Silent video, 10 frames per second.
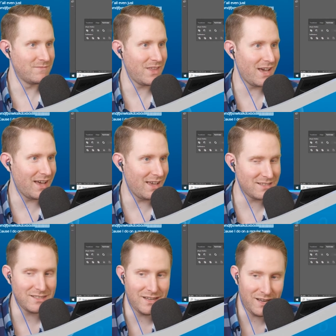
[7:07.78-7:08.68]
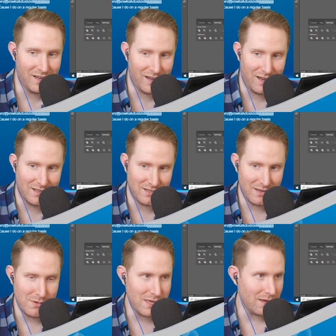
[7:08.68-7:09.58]
Yes, I
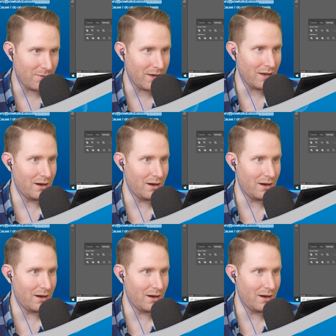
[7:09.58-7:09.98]
am evil.